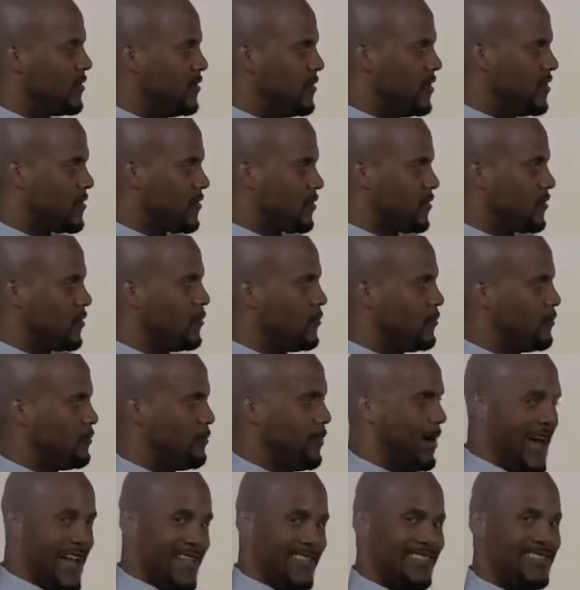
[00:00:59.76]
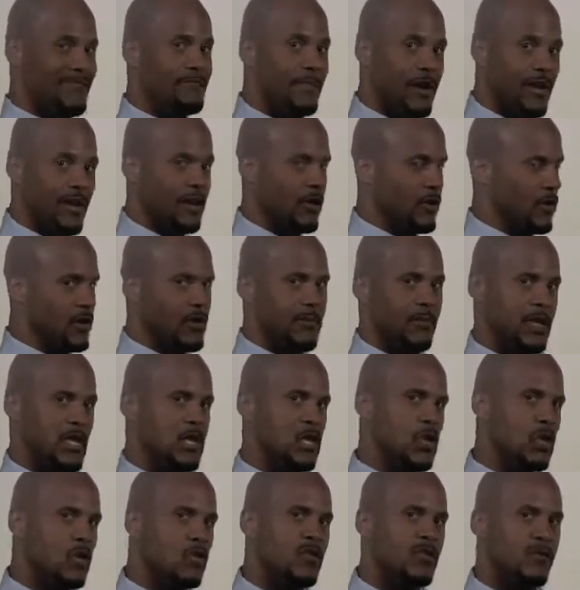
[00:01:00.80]
these two pots of money are going to be
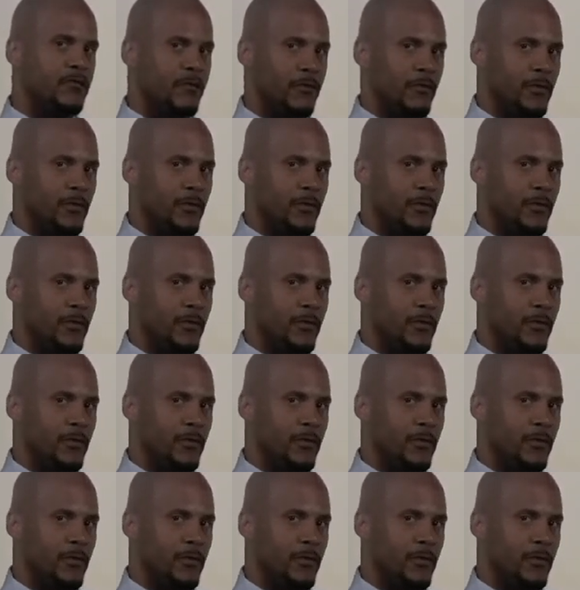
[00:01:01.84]
used